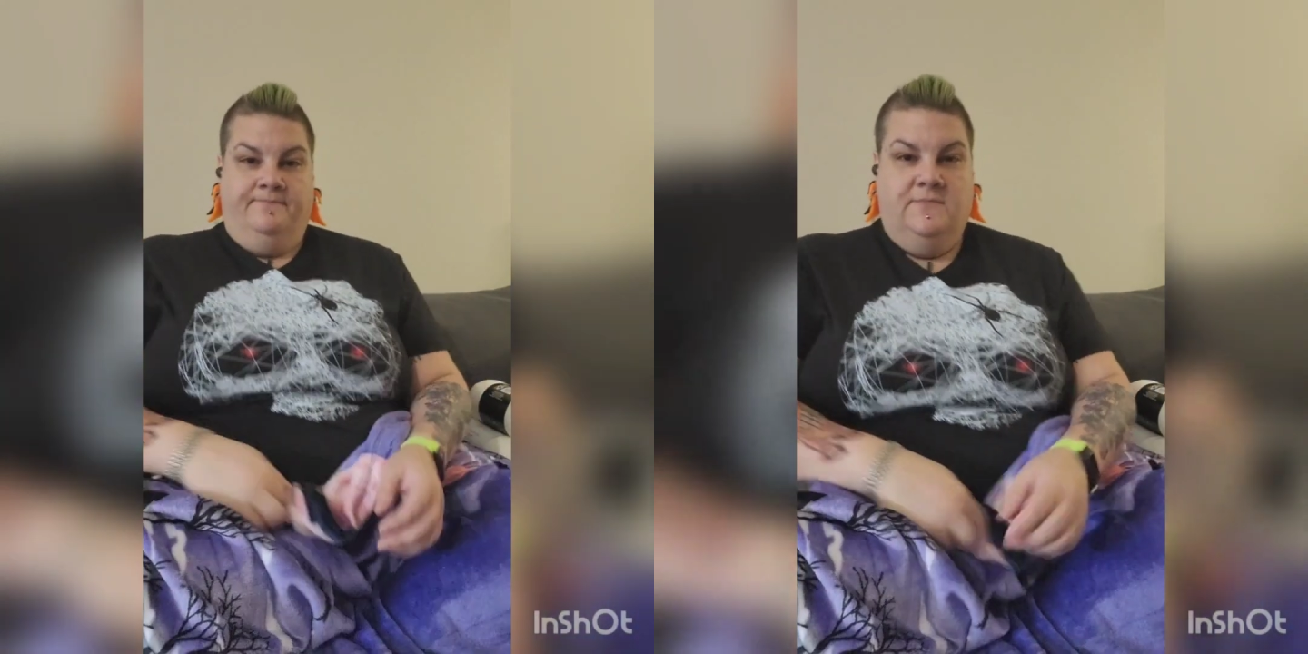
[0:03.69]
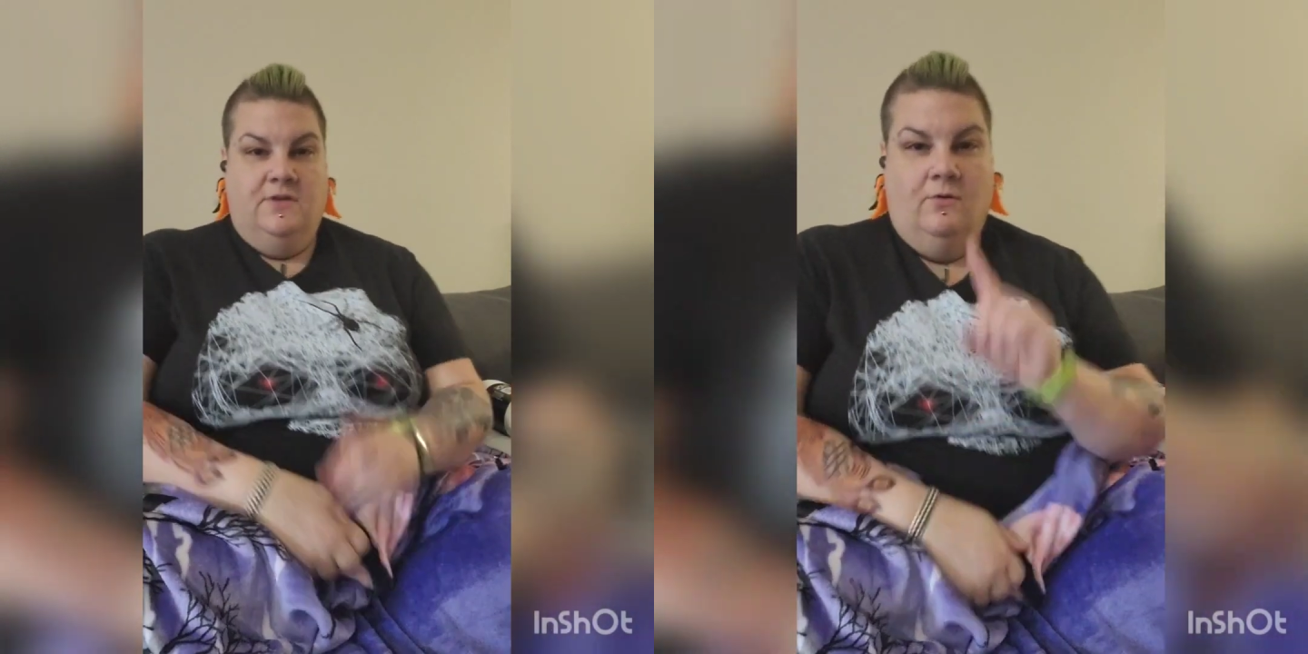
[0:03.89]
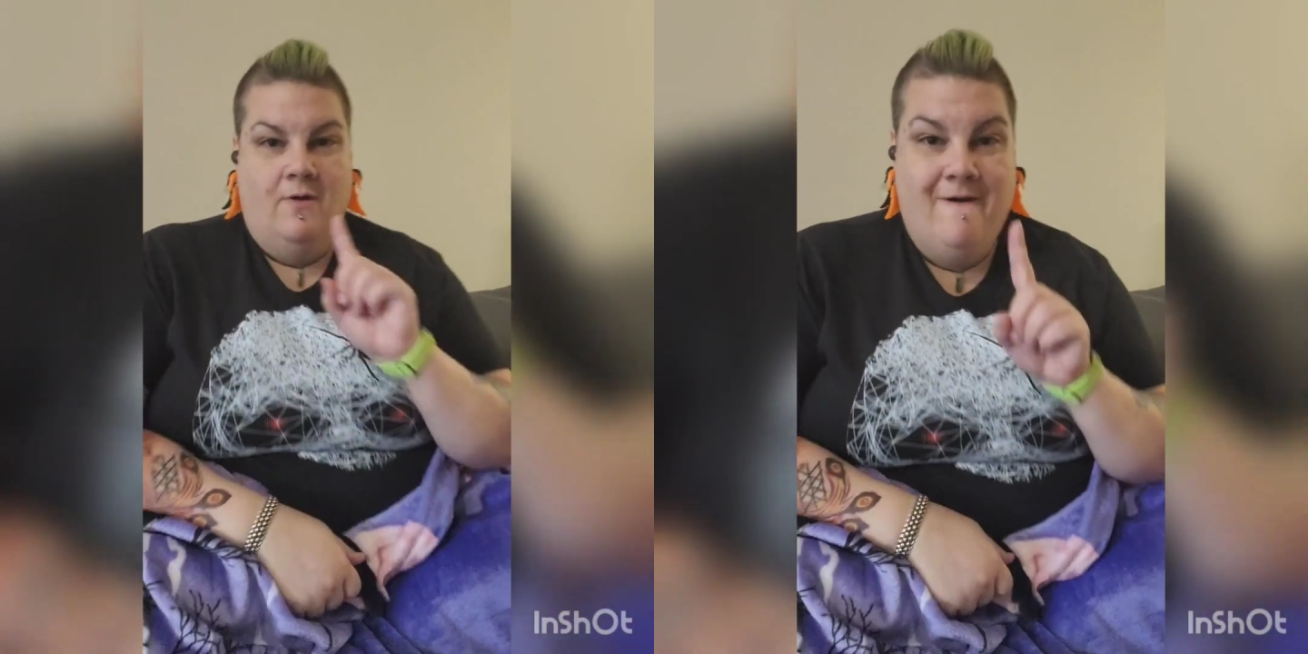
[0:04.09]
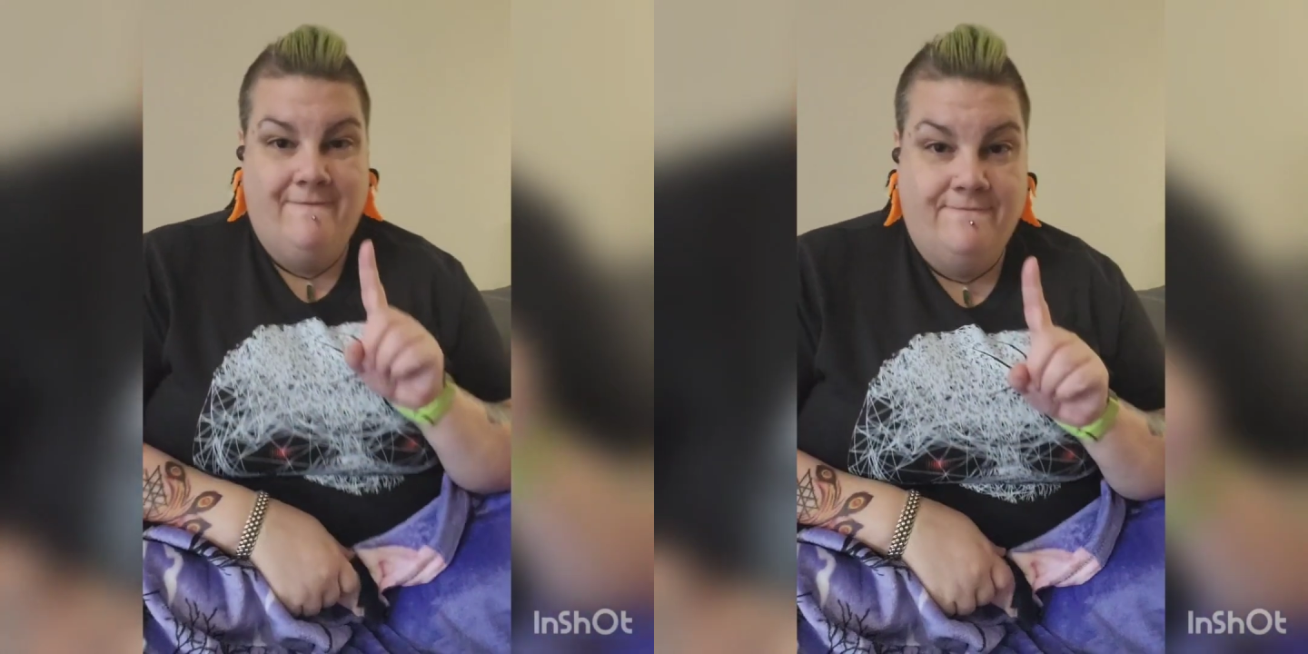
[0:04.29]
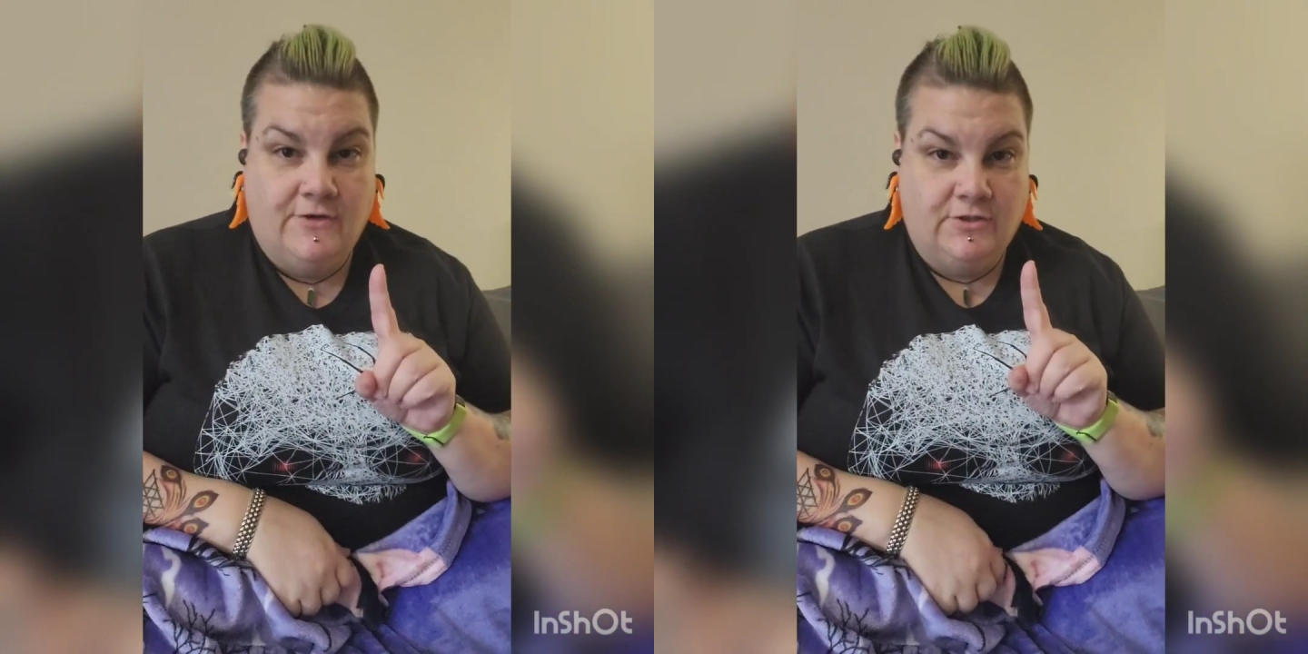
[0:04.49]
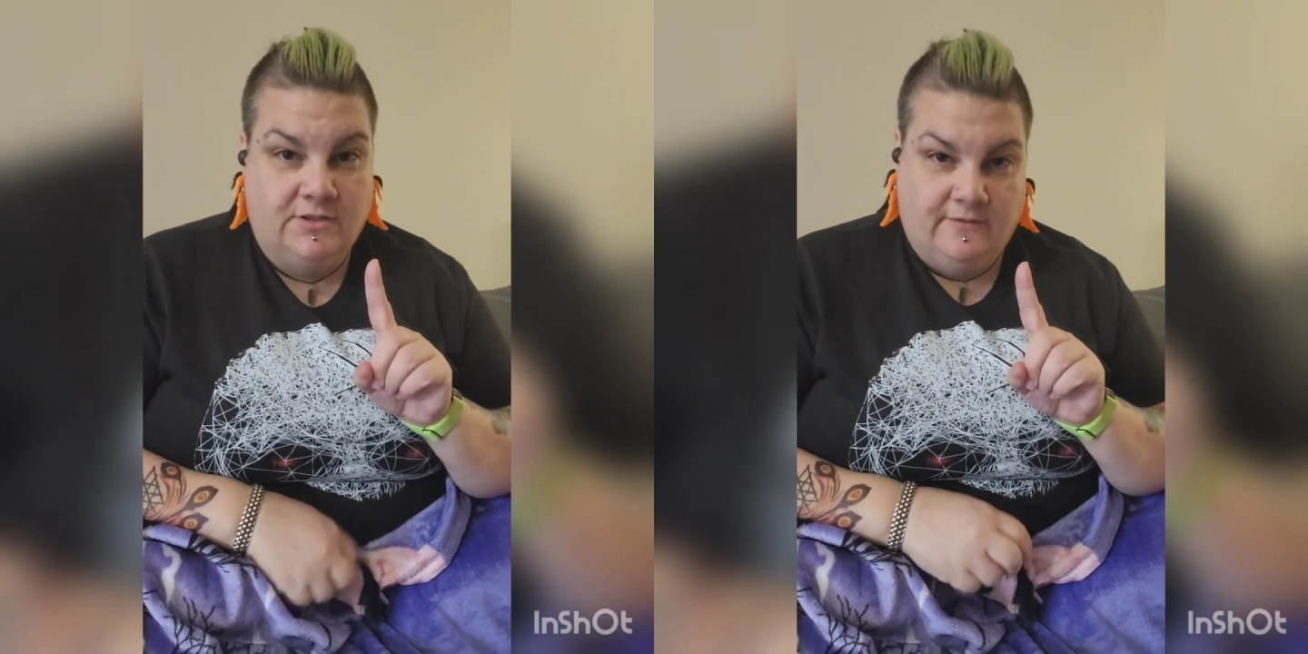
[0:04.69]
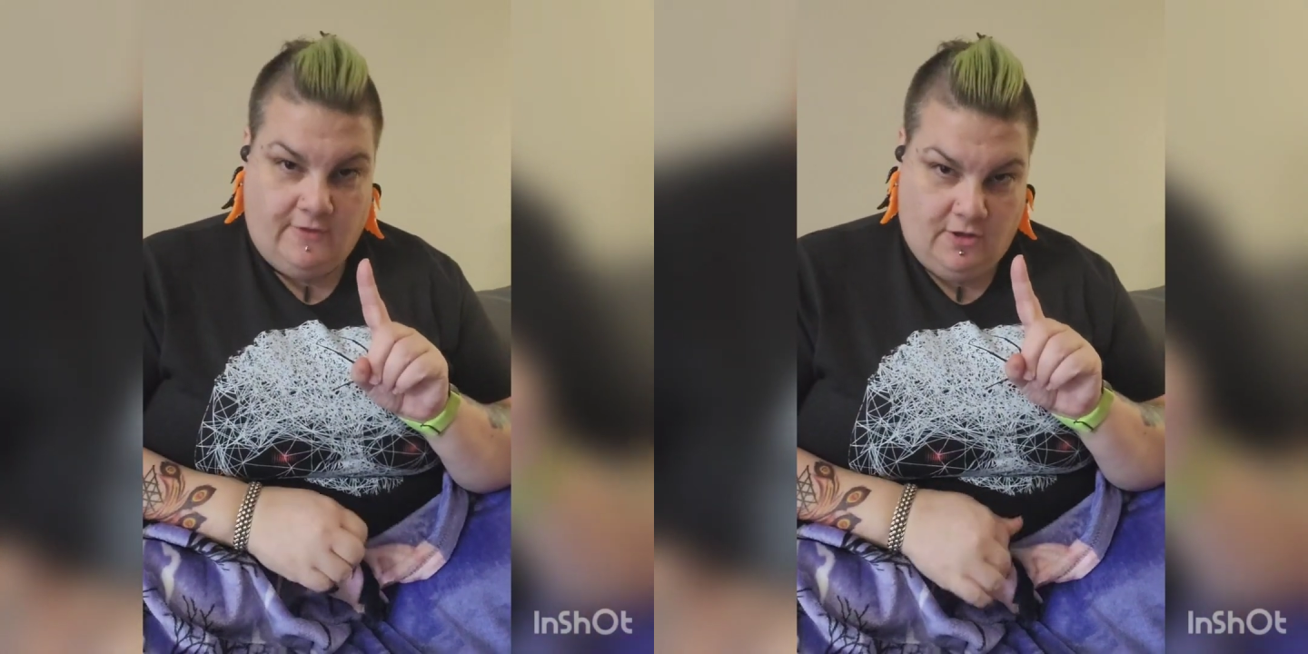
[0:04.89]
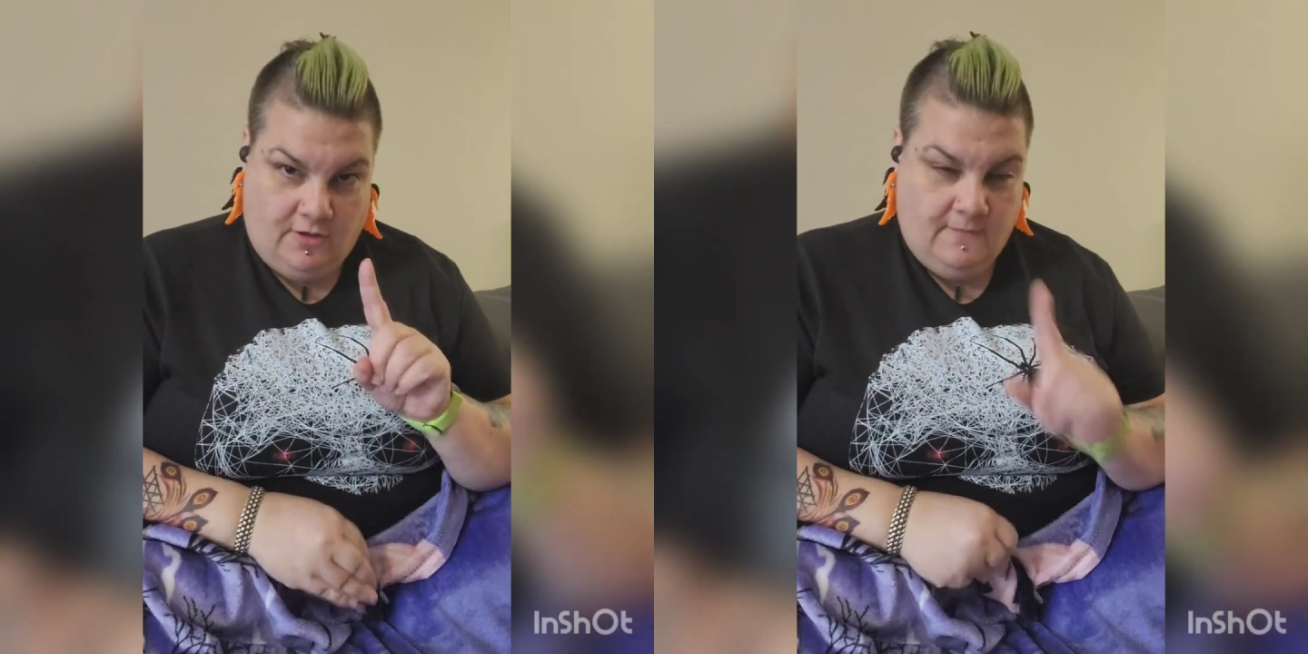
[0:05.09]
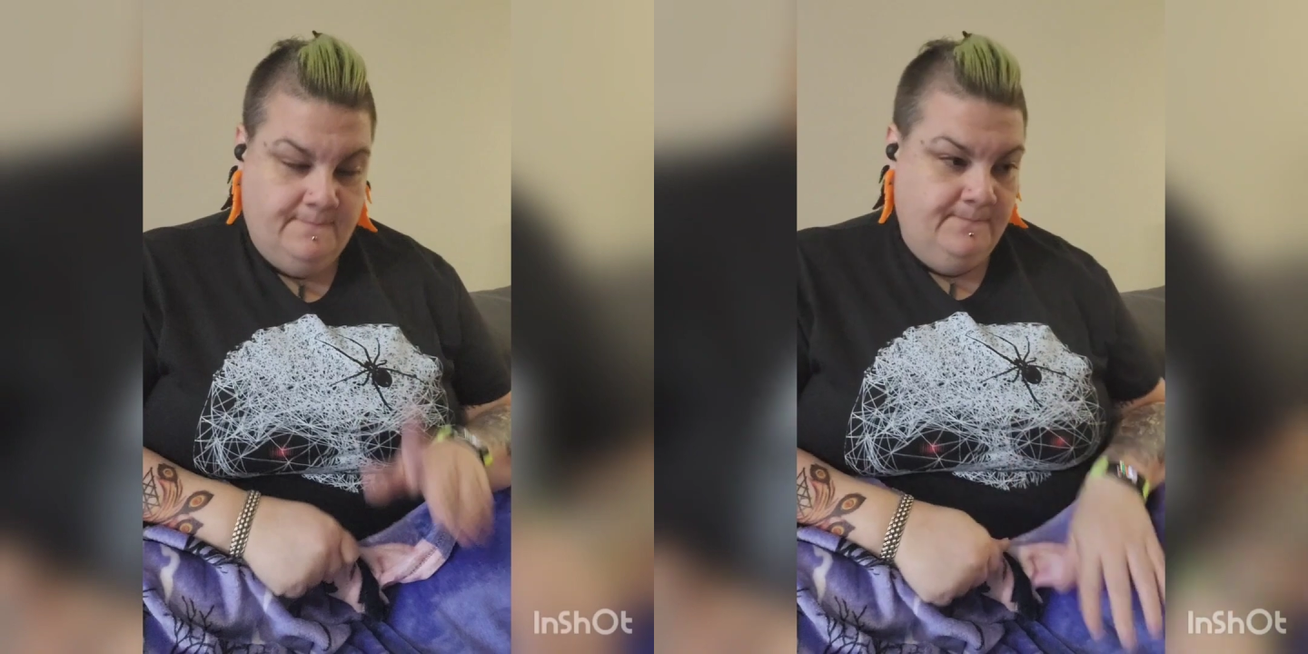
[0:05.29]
so first of all,